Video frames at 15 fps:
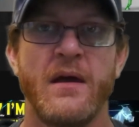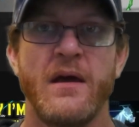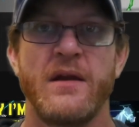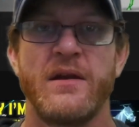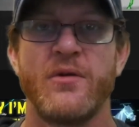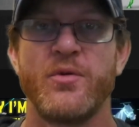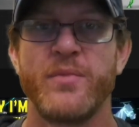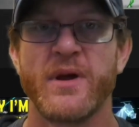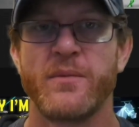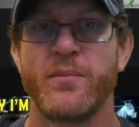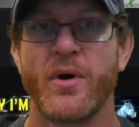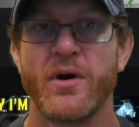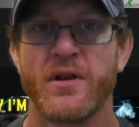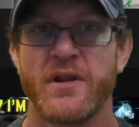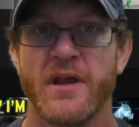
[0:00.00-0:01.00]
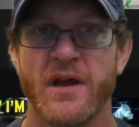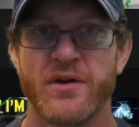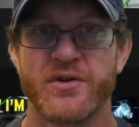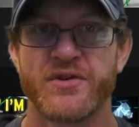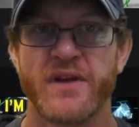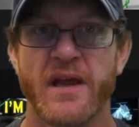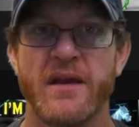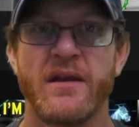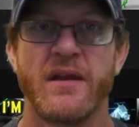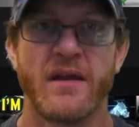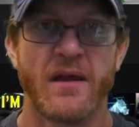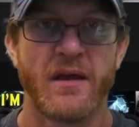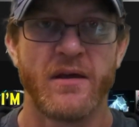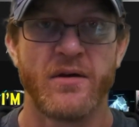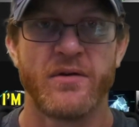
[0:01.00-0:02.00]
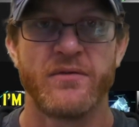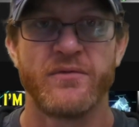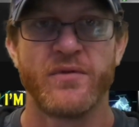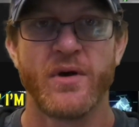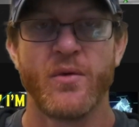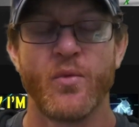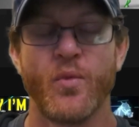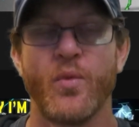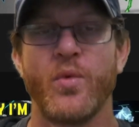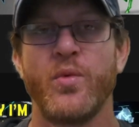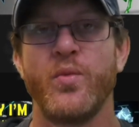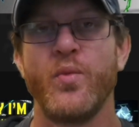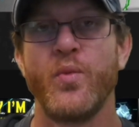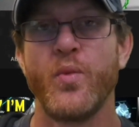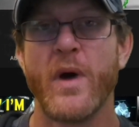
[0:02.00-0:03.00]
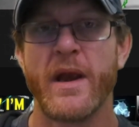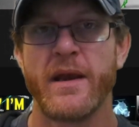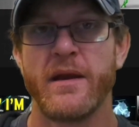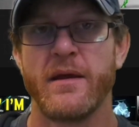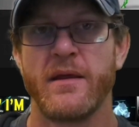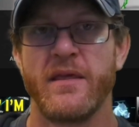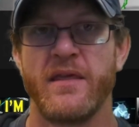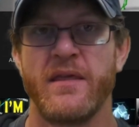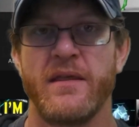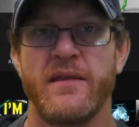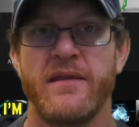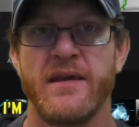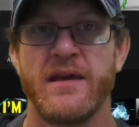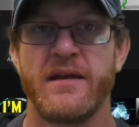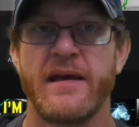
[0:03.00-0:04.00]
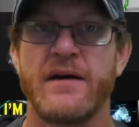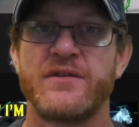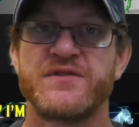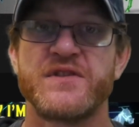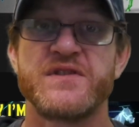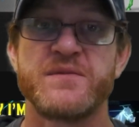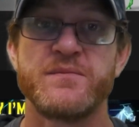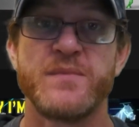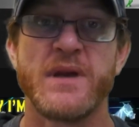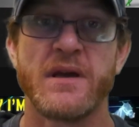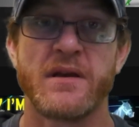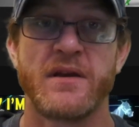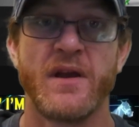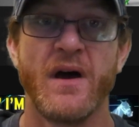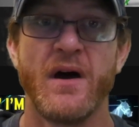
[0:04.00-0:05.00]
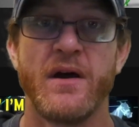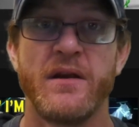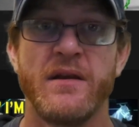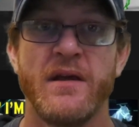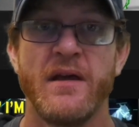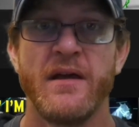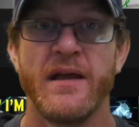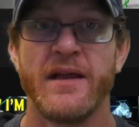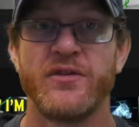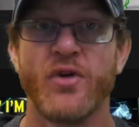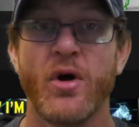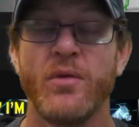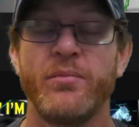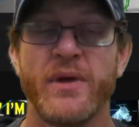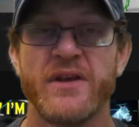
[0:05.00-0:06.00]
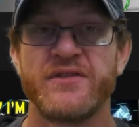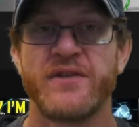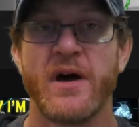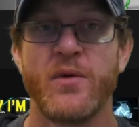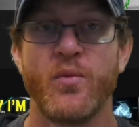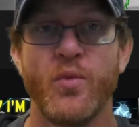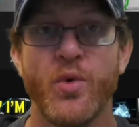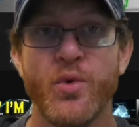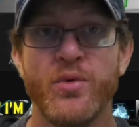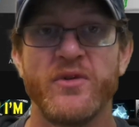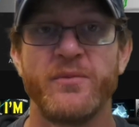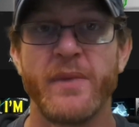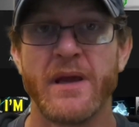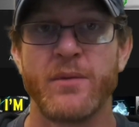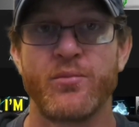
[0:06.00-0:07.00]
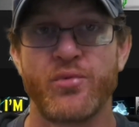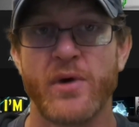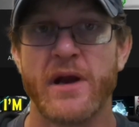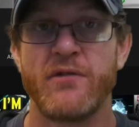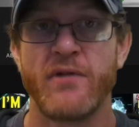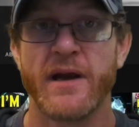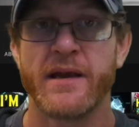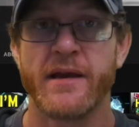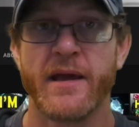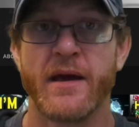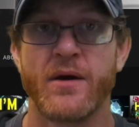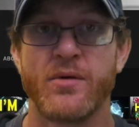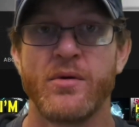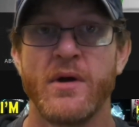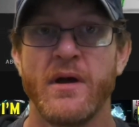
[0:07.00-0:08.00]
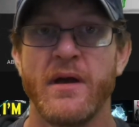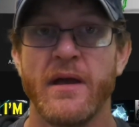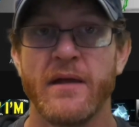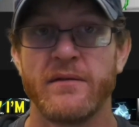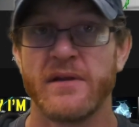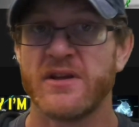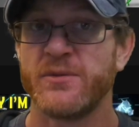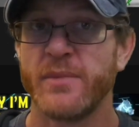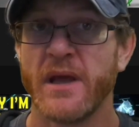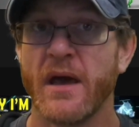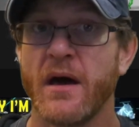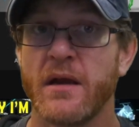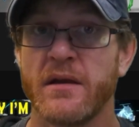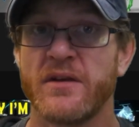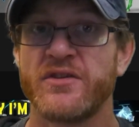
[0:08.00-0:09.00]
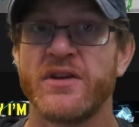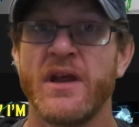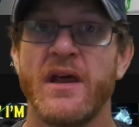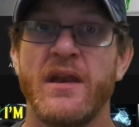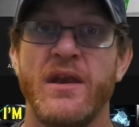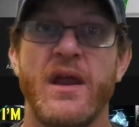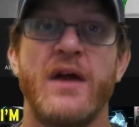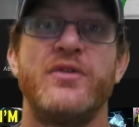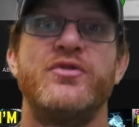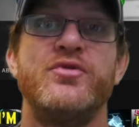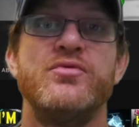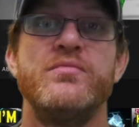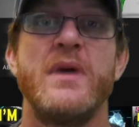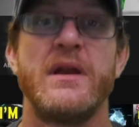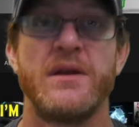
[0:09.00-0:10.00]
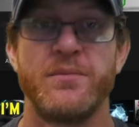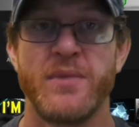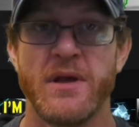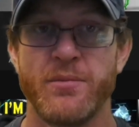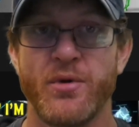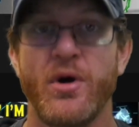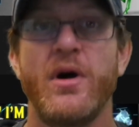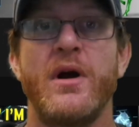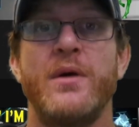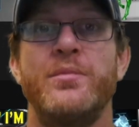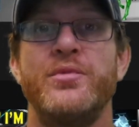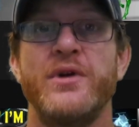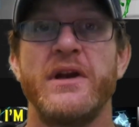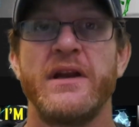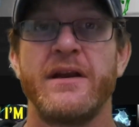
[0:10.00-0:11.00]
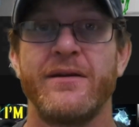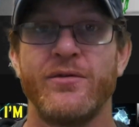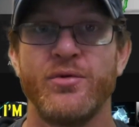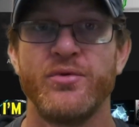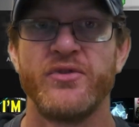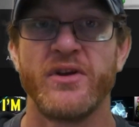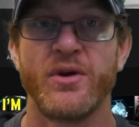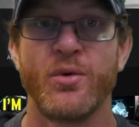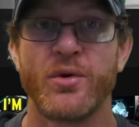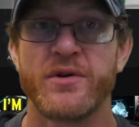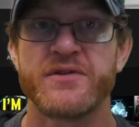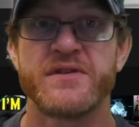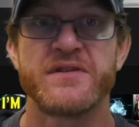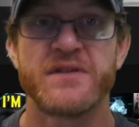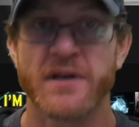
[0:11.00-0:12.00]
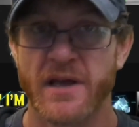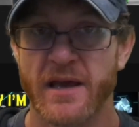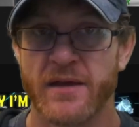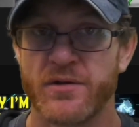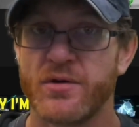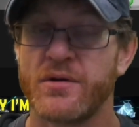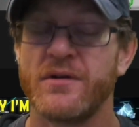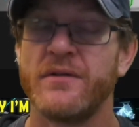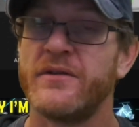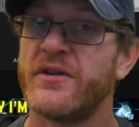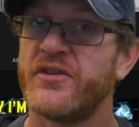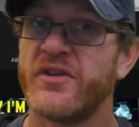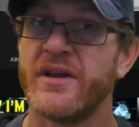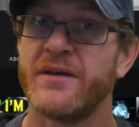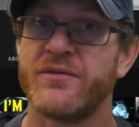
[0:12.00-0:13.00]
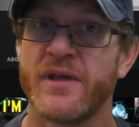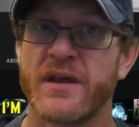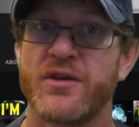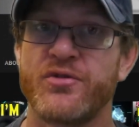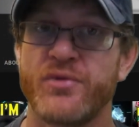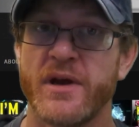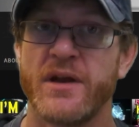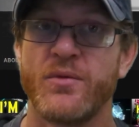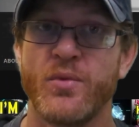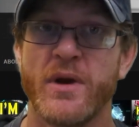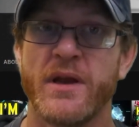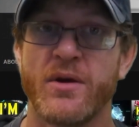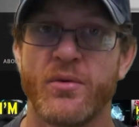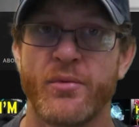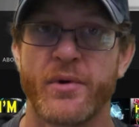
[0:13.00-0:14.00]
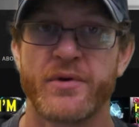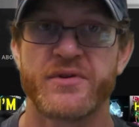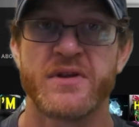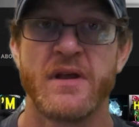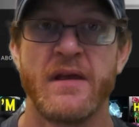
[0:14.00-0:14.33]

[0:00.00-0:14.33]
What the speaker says: Now, a big part of the understanding of when the analysis is being done is all based on who is being bred right now. And let's be honest, not too many people are breeding losing horses together to see if they can create a winning horse.